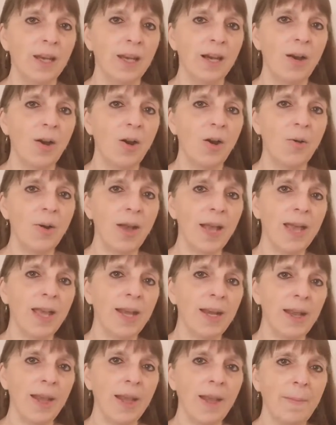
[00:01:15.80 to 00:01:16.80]
O,
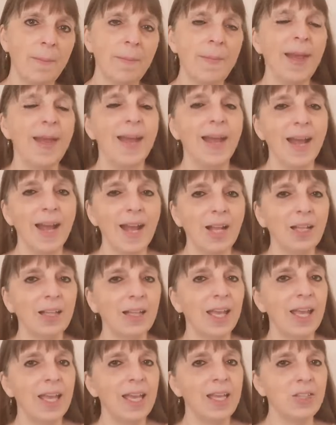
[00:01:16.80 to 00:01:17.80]
N, M, L,
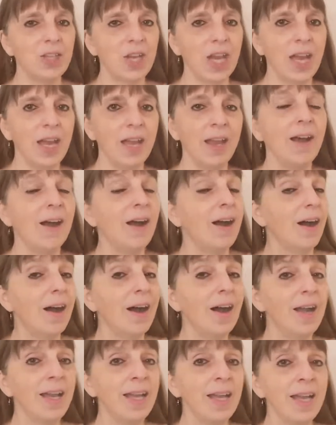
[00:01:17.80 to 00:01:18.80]
K, J,
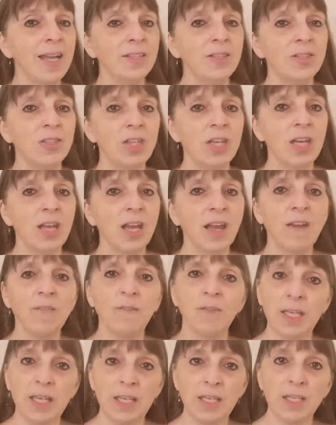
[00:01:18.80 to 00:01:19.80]
I, H, G, F,
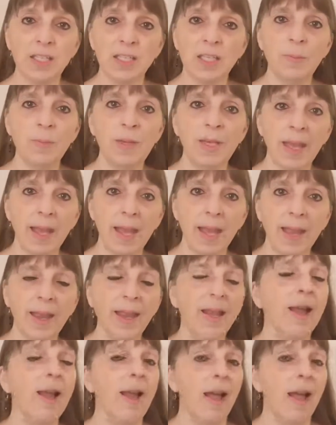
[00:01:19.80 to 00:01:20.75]
E, D, C, B, A.